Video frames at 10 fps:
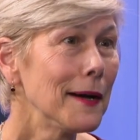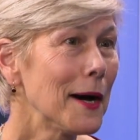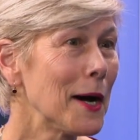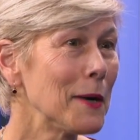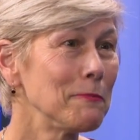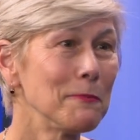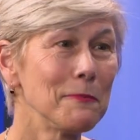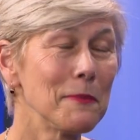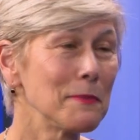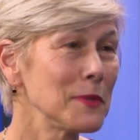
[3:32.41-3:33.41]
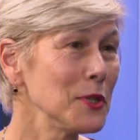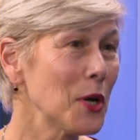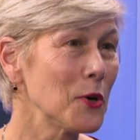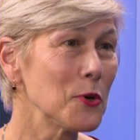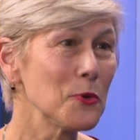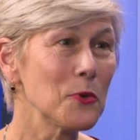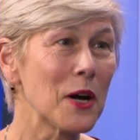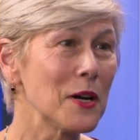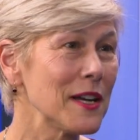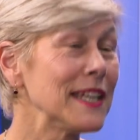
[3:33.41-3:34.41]
um, you know,
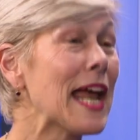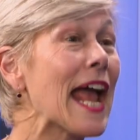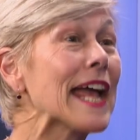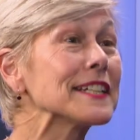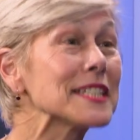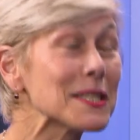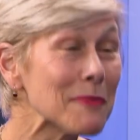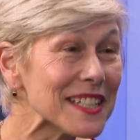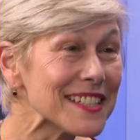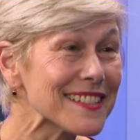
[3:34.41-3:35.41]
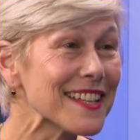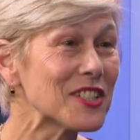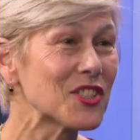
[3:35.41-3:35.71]
uh, enhancements, let's